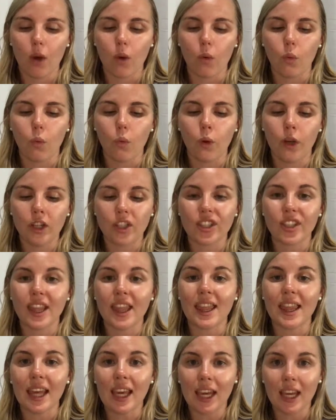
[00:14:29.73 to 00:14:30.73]
which
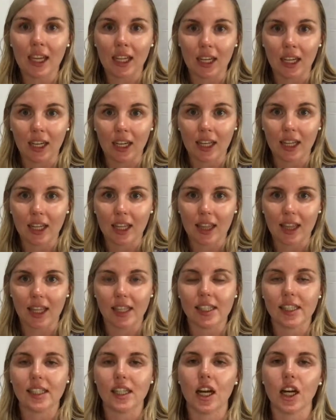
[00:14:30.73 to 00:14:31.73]
then they
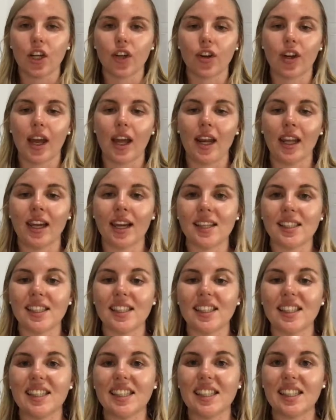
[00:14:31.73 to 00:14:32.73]
start creating a
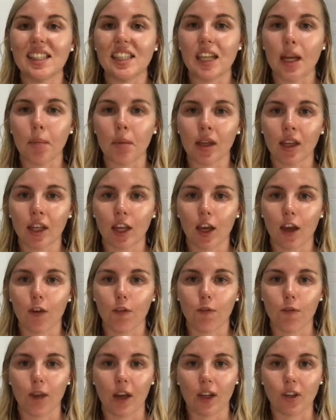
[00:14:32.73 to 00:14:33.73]
systemic
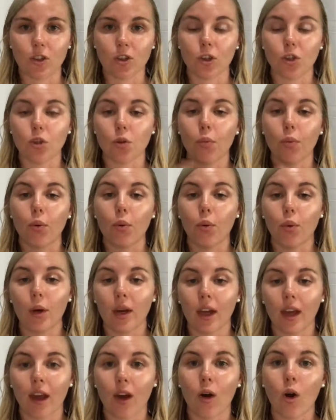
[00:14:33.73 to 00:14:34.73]
effect, so
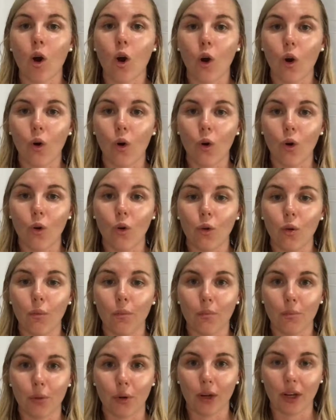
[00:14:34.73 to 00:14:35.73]
supporting our whole
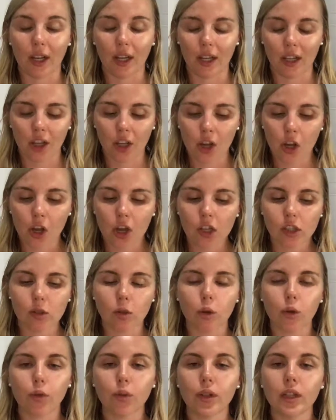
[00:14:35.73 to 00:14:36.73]
body.
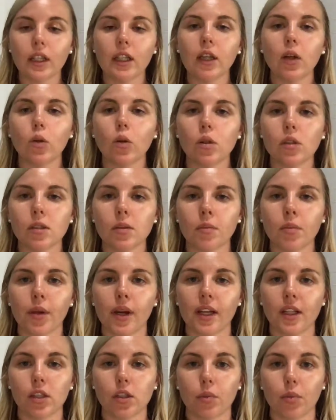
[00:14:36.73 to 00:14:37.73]
So a really awesome
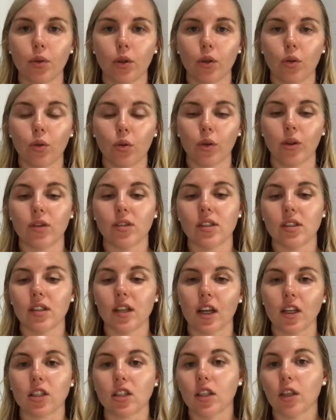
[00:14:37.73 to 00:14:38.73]
place to put your oils is
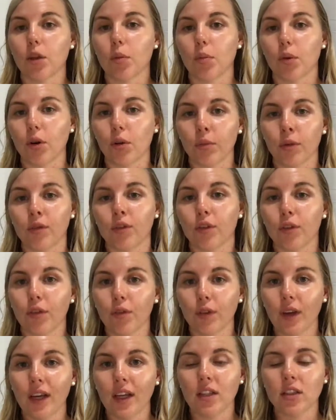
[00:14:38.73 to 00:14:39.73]
actually the bottom of your
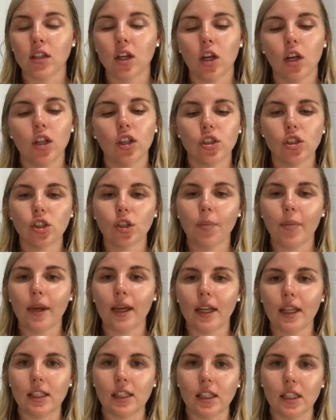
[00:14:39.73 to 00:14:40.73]
feet, super
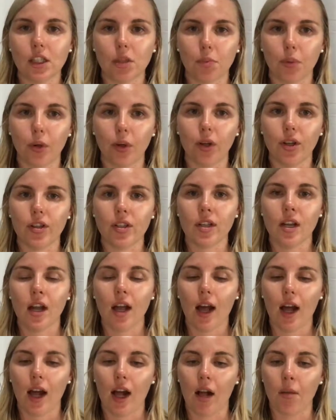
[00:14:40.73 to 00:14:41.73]
easy spot,
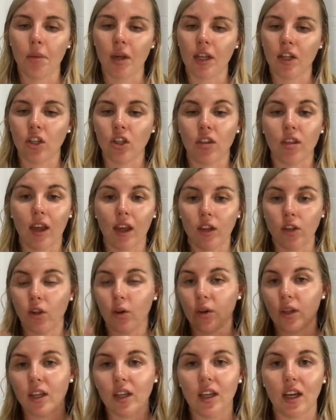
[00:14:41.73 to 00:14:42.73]
and you're then
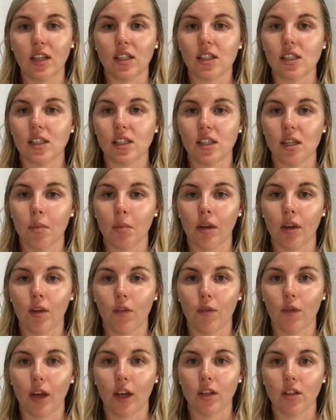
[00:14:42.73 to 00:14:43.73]
going to get systemic
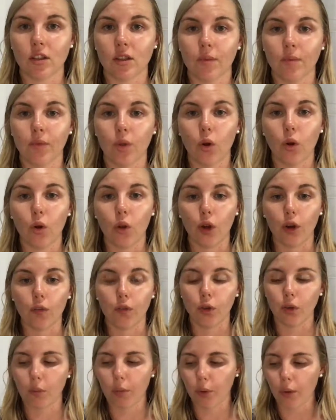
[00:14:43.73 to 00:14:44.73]
effect all
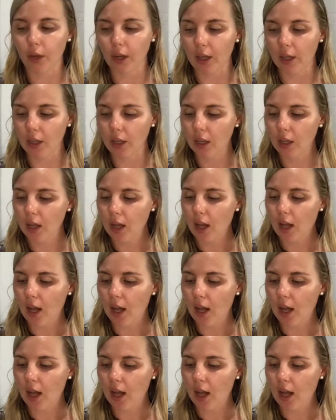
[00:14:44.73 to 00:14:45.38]
over your body.